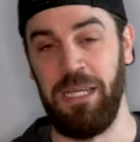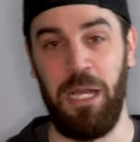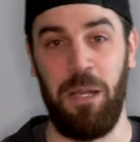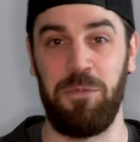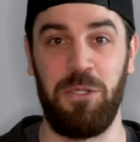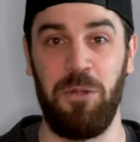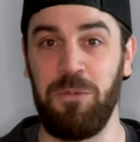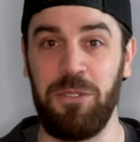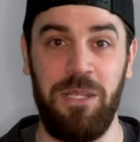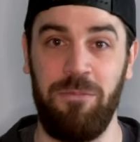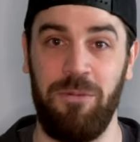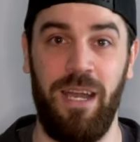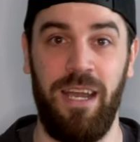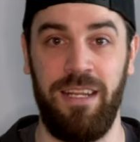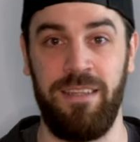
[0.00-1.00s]
I'm stoked to
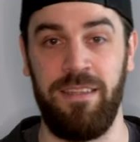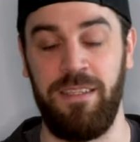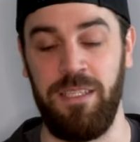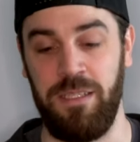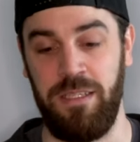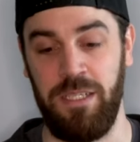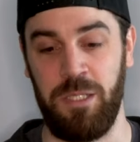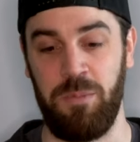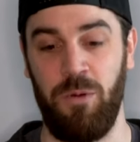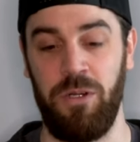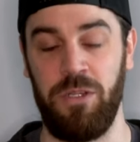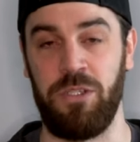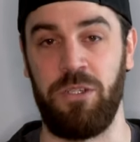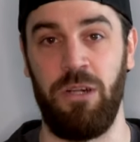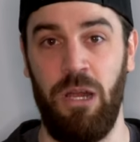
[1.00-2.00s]
keep riding. This sport
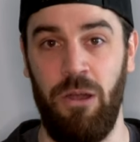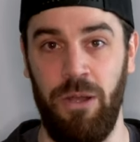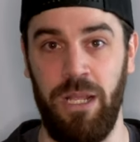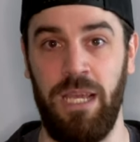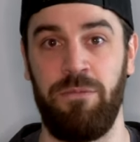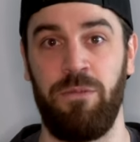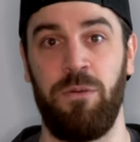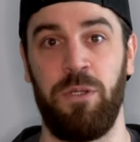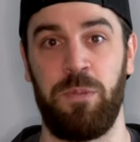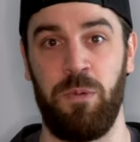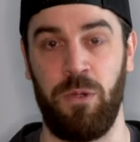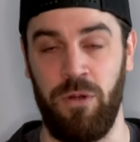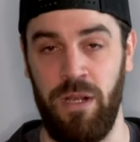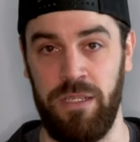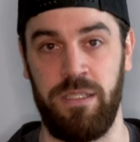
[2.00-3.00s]
is growing. Everyone's
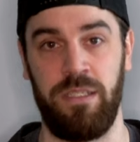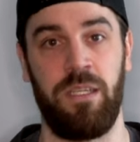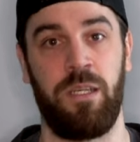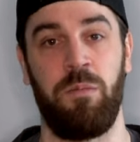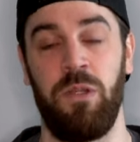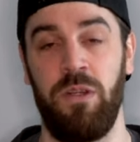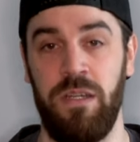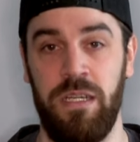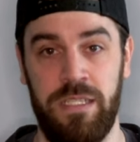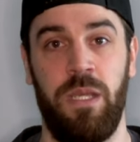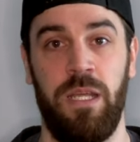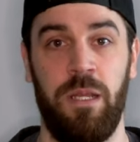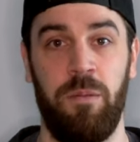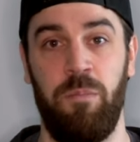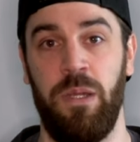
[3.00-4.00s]
progressing. The community is
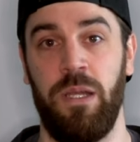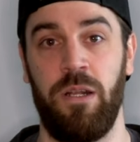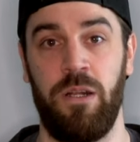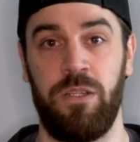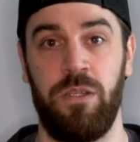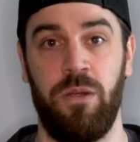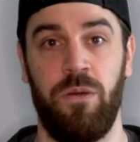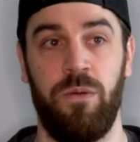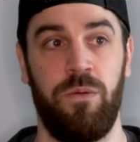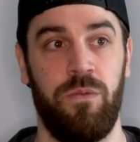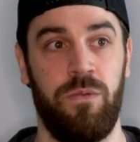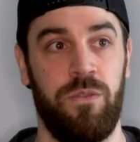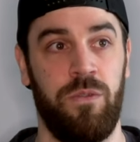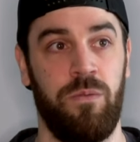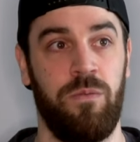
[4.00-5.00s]
getting bigger. So
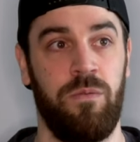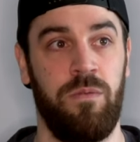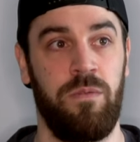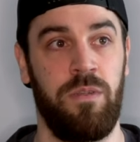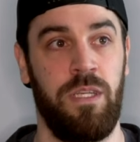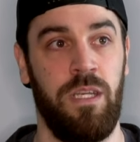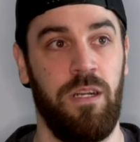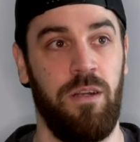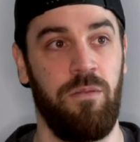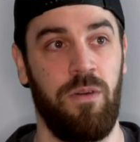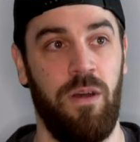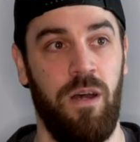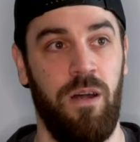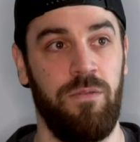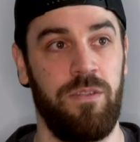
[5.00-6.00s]
get
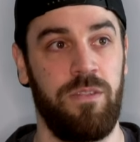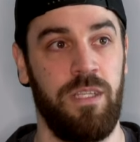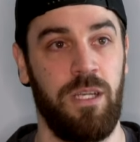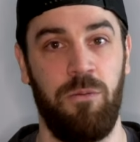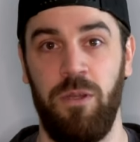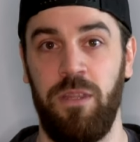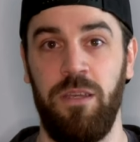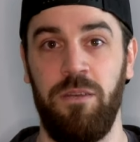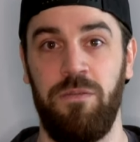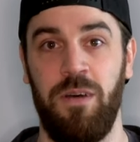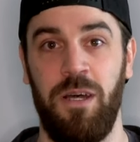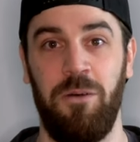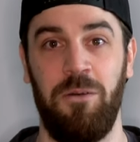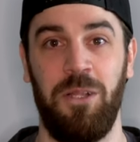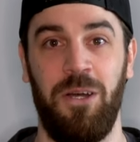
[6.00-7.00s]
involved. Stick with it.
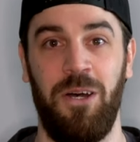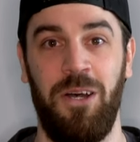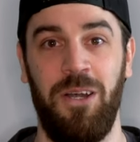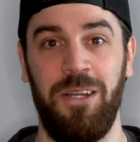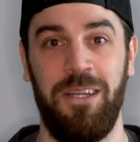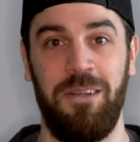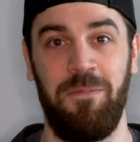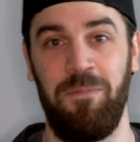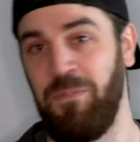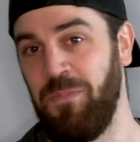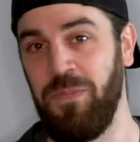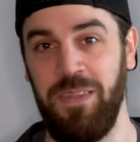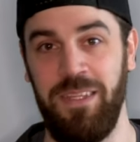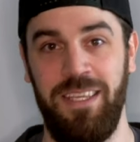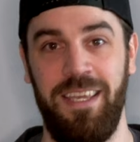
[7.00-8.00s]
Follow along.
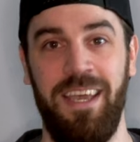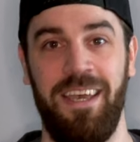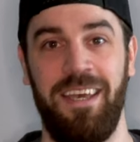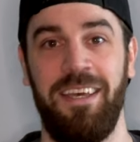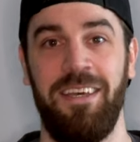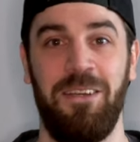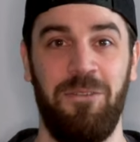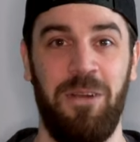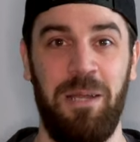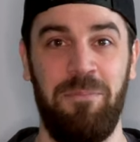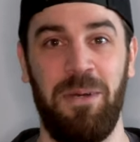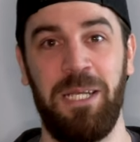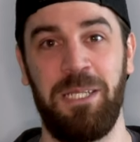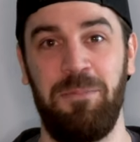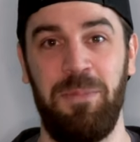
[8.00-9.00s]
And yeah, ride
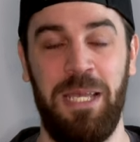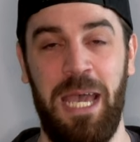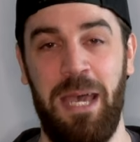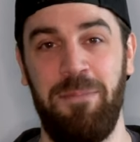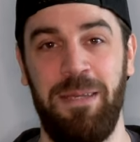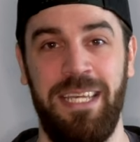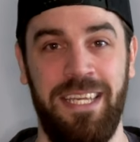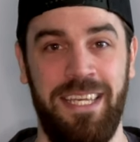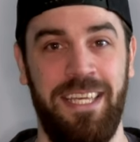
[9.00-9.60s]
bikes. Be happy.